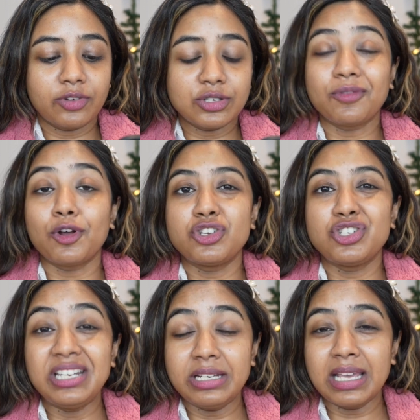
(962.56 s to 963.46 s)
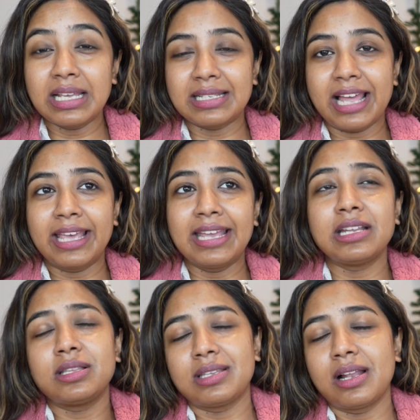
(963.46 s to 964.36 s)
First of all, cheating is like in
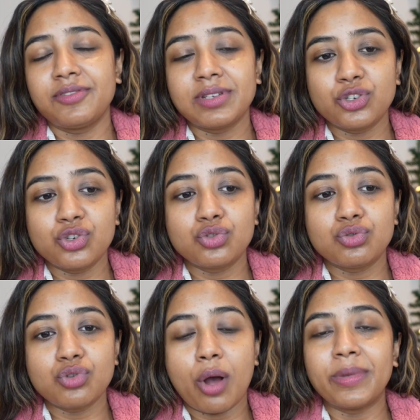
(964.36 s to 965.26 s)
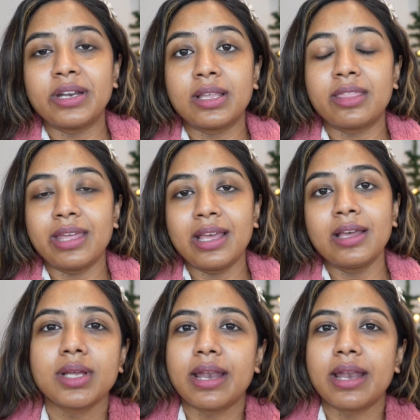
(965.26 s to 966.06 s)
itself such a traumatic thing.